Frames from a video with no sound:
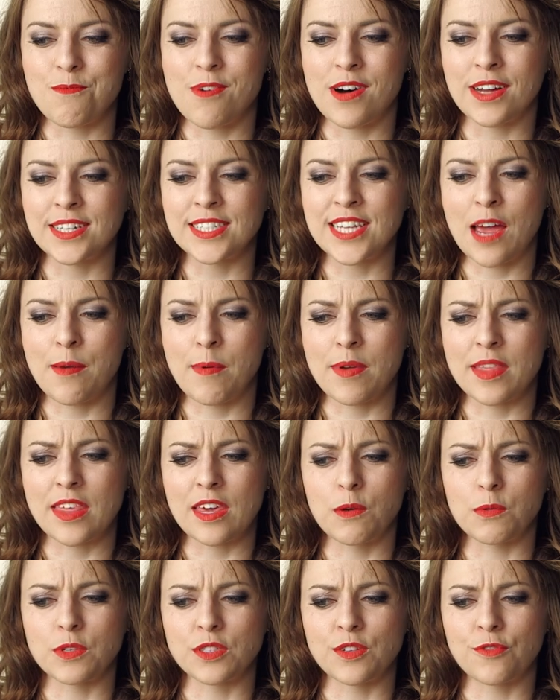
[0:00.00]
One time, I
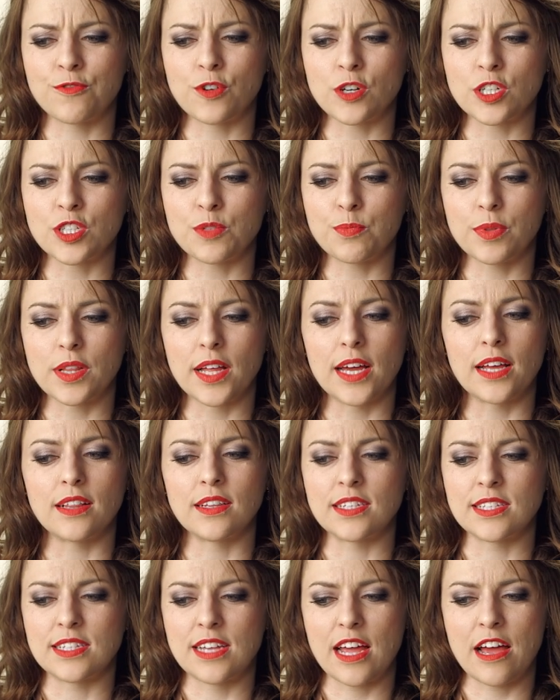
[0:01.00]
think it was the first
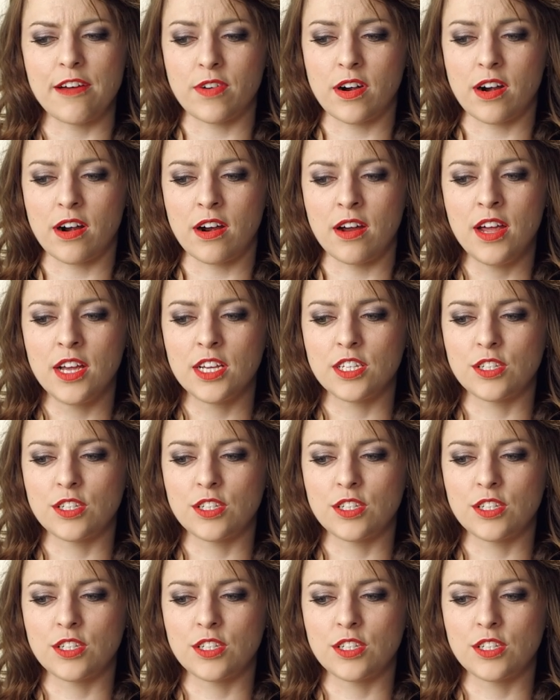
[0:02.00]
playlist ever,